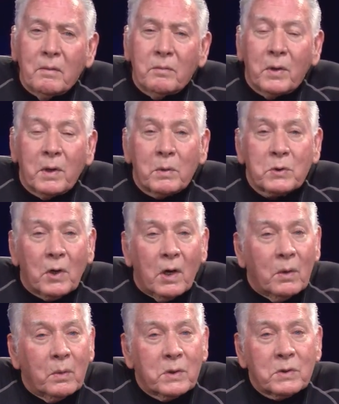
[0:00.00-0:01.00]
For he was
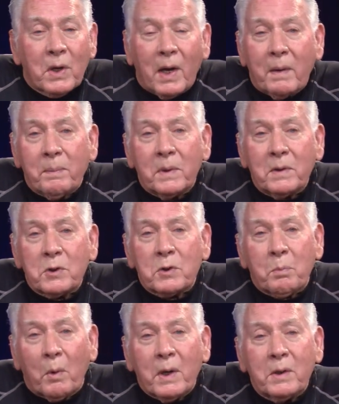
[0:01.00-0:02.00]
always happy to
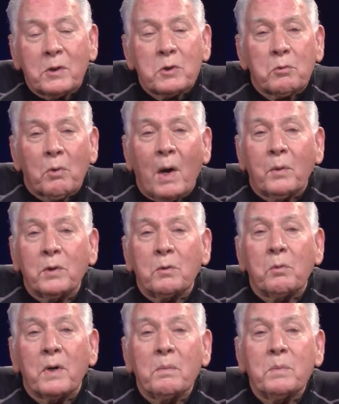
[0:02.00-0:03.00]
spread his shrouded
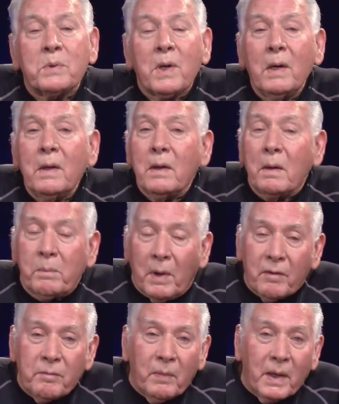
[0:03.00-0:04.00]
ribs
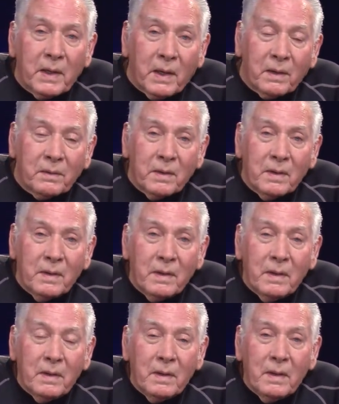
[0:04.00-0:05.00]
above my head.
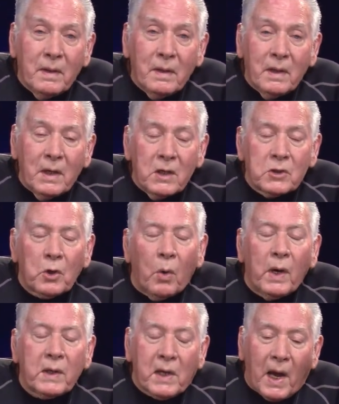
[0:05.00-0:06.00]
So
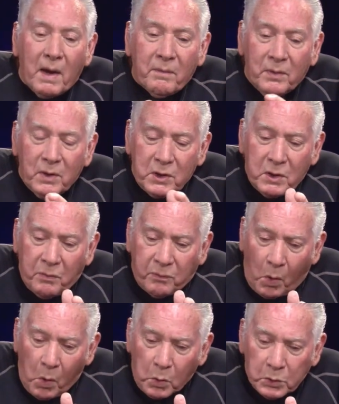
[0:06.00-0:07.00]
I carefully
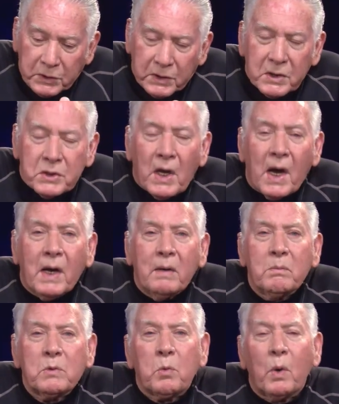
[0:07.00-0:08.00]
folded his
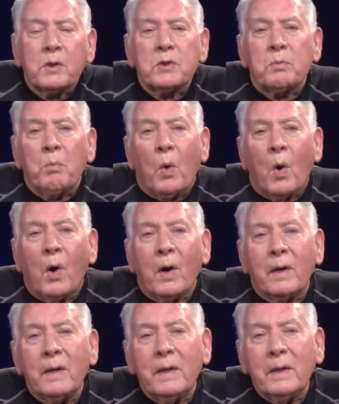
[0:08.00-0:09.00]
arms once more
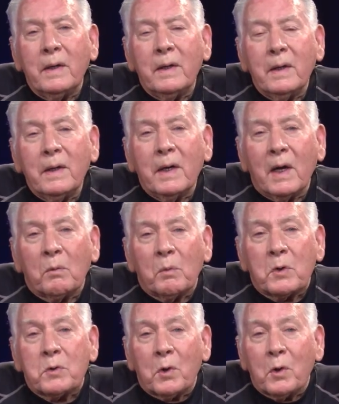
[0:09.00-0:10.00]
and
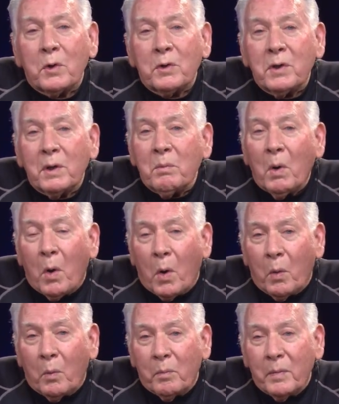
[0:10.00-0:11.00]
returned him
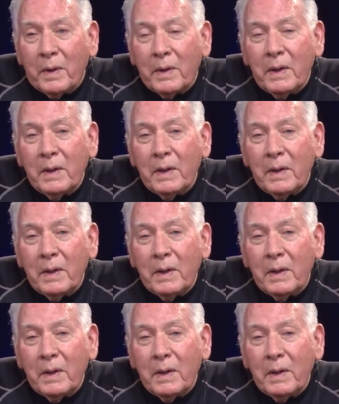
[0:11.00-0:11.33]
home